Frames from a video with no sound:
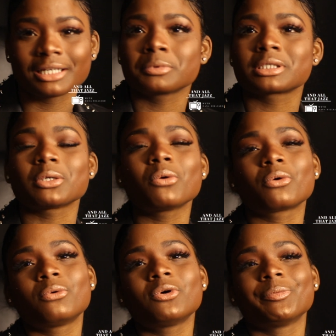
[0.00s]
And it was so
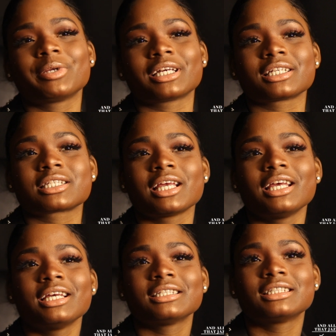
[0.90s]
cool, because
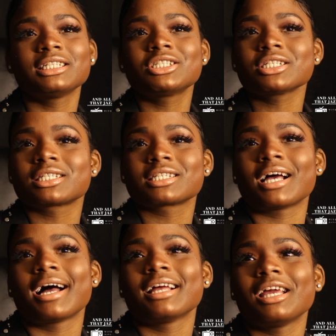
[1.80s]

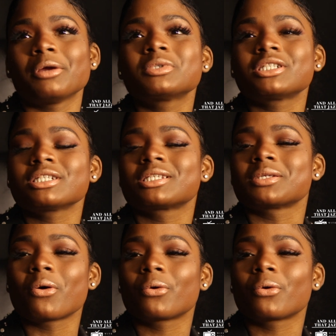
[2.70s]
it was just so,